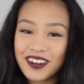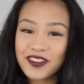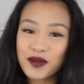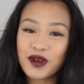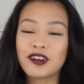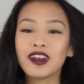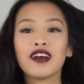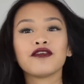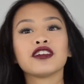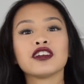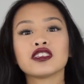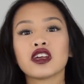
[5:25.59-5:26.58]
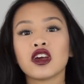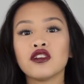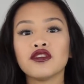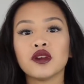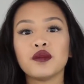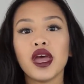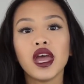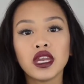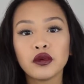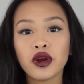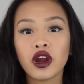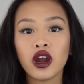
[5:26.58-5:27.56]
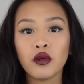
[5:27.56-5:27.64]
from Urban Outfitters. I couldn't find them anywhere.